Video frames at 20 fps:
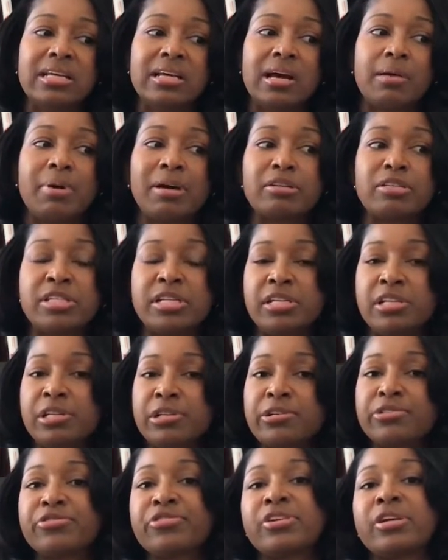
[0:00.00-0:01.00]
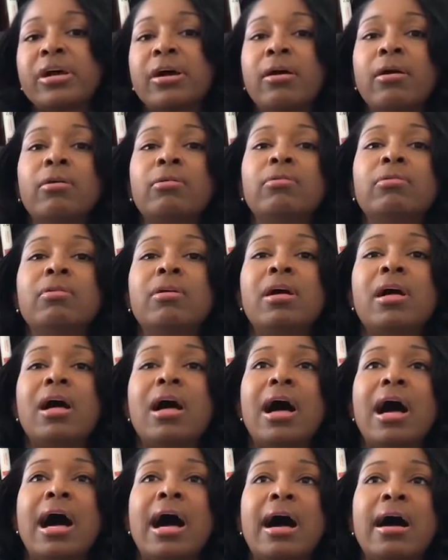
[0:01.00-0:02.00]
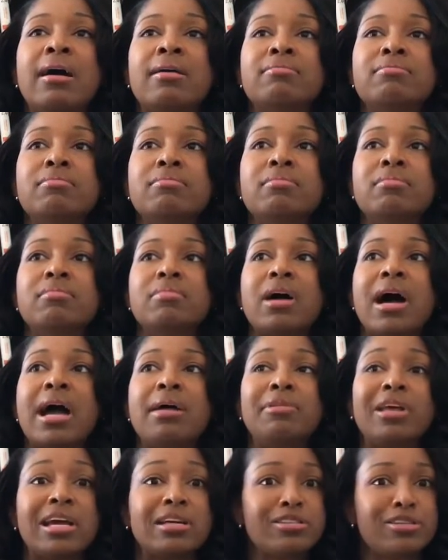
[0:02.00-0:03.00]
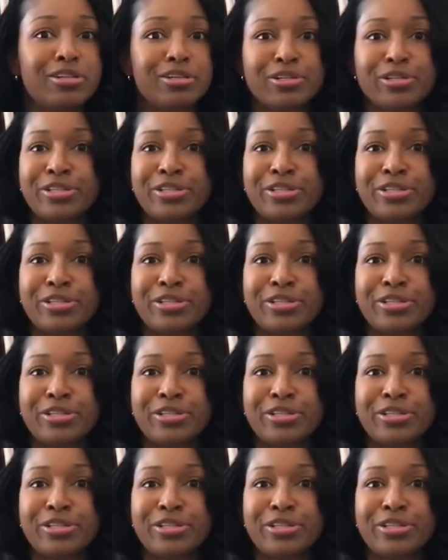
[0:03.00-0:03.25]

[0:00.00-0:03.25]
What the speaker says: about 10 years ago, I took a